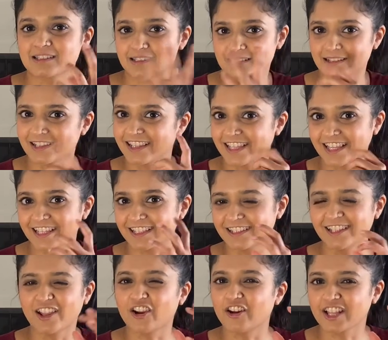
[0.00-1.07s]
like
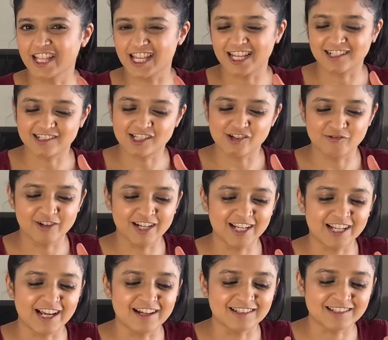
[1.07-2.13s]
little kick to it, I
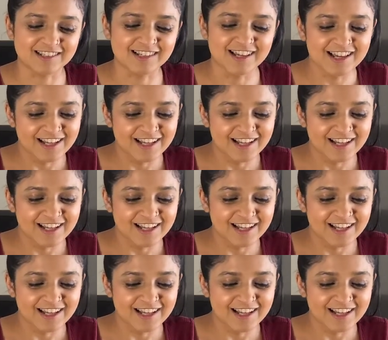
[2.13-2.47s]
guess.